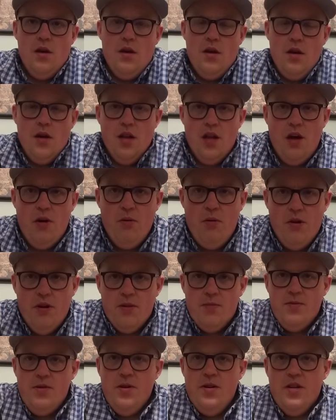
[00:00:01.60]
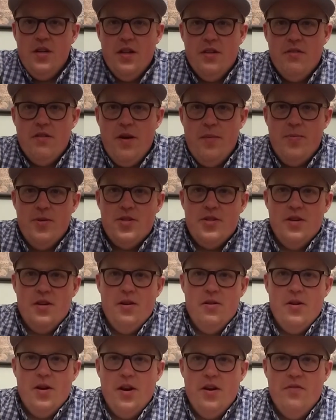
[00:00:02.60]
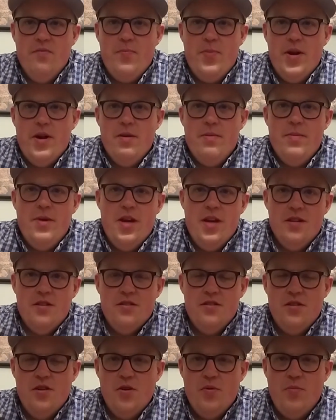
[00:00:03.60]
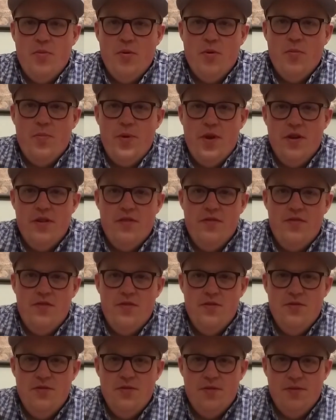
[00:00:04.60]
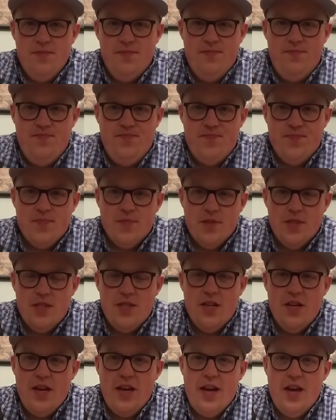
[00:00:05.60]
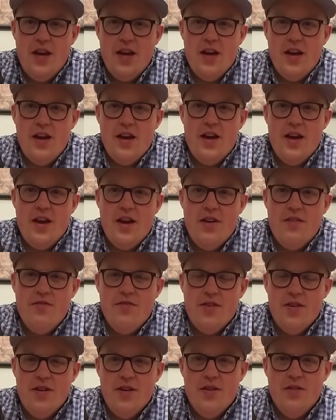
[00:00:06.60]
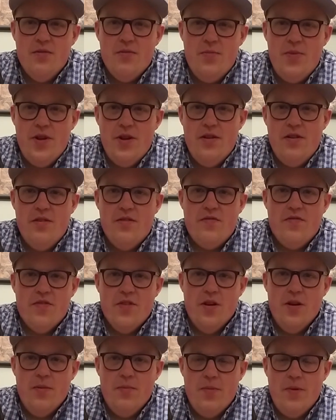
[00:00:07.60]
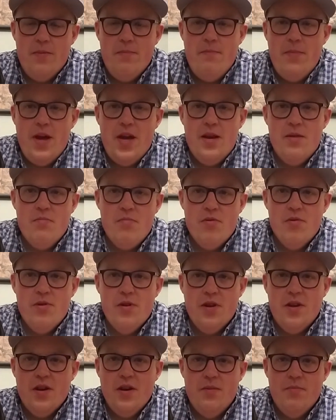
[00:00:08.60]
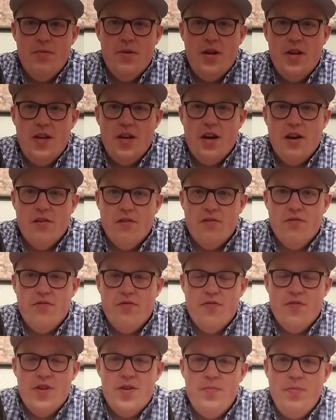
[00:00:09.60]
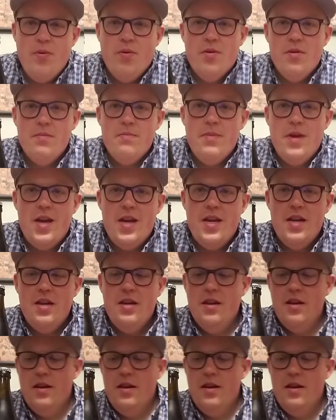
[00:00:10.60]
Hello and welcome to another episode of Beer Man's Noble Beer Reviews. Today I have another beer from Maine Brewing Company out of Freeport, Maine.